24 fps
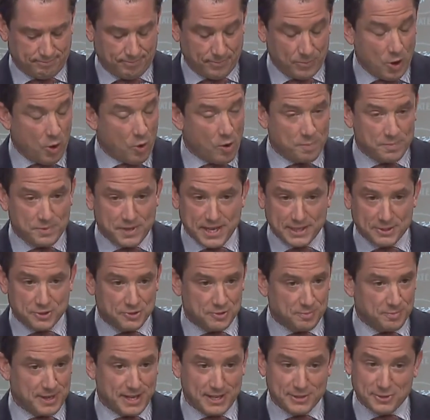No updates
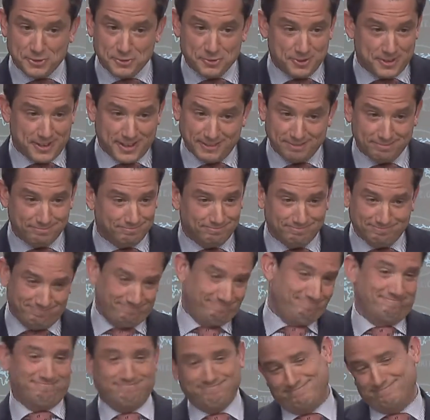from yesterday
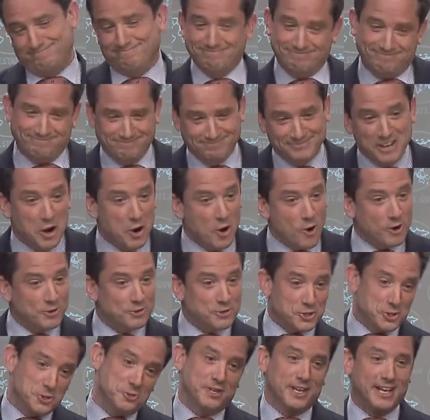or
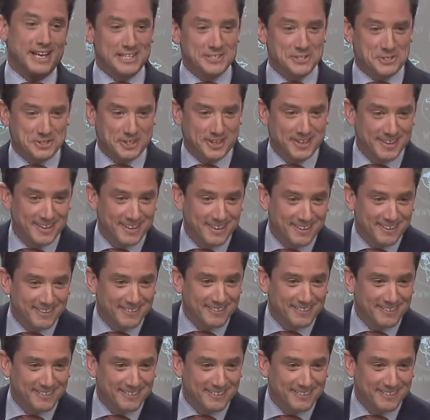2 days ago.